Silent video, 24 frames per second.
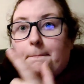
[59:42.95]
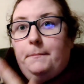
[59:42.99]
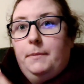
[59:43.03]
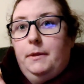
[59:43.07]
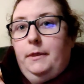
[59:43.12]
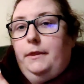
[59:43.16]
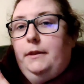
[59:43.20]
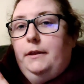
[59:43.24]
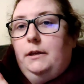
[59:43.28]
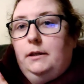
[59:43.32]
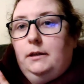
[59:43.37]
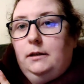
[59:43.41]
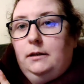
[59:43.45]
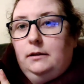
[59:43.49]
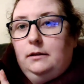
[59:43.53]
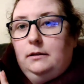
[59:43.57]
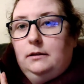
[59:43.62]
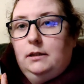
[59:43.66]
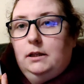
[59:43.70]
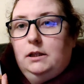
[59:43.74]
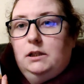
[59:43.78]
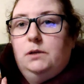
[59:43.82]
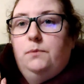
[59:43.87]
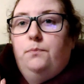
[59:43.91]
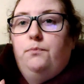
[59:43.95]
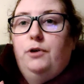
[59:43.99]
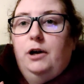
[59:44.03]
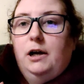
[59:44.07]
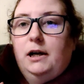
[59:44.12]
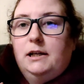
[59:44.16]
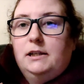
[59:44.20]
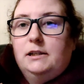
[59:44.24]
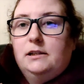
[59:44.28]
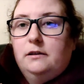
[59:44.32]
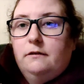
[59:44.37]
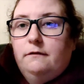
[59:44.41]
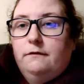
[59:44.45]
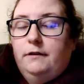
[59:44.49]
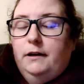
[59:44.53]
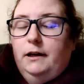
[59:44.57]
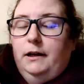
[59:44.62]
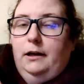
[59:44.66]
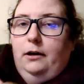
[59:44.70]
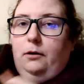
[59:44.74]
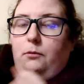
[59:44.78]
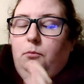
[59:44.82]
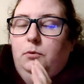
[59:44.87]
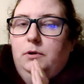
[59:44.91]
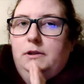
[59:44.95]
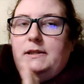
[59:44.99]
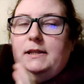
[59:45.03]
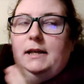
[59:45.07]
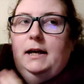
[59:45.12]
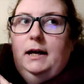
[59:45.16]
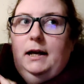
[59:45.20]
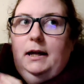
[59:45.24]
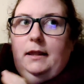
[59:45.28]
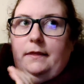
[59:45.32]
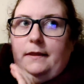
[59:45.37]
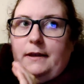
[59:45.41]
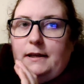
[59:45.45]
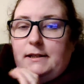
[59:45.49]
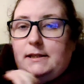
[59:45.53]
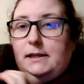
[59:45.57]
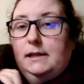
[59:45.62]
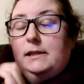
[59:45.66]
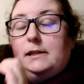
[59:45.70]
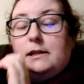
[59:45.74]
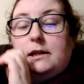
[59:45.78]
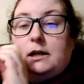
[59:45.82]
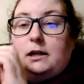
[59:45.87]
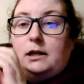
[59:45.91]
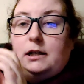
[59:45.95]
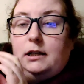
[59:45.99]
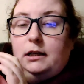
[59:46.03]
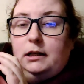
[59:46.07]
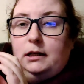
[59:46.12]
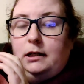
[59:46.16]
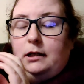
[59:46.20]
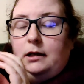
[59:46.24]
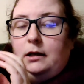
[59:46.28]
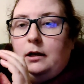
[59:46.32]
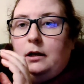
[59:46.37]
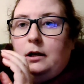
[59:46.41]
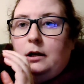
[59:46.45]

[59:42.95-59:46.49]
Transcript: but the surprise of it was that this is a